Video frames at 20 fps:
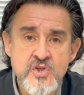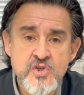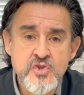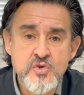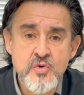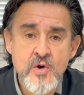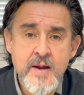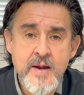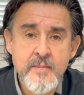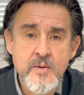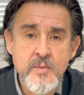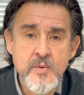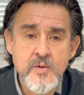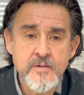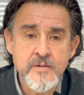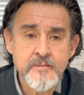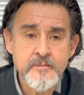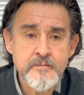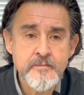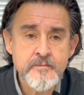is
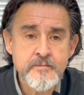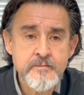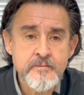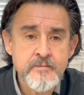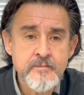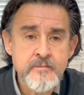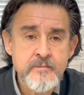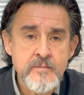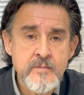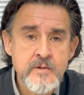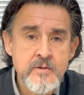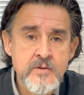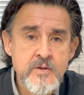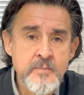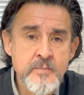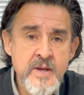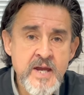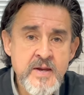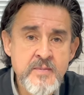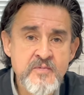indescribable.
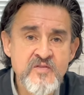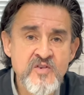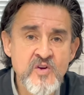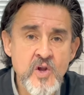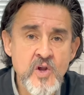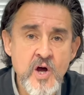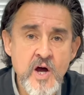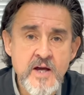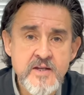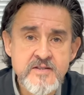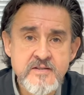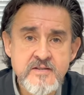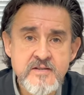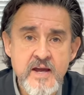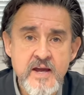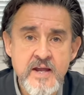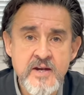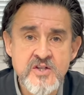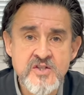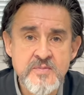The painful
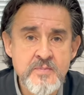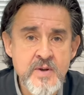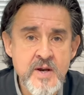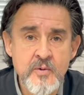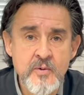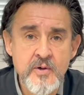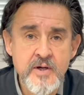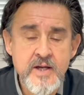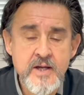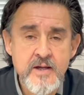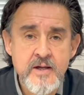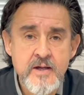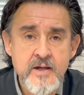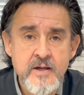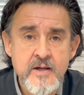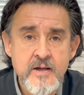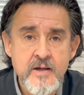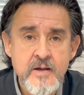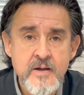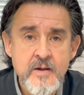loss and its memory
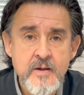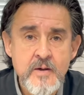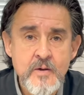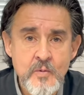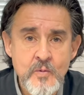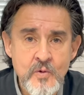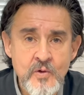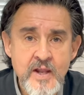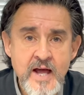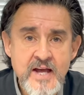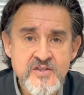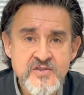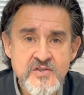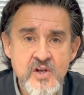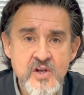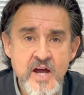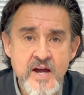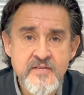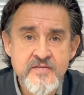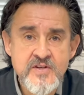will
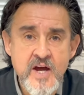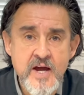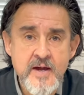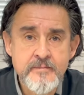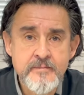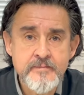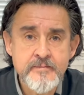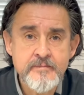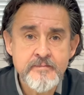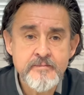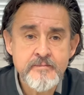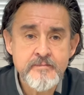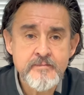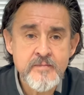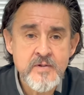last a lifetime.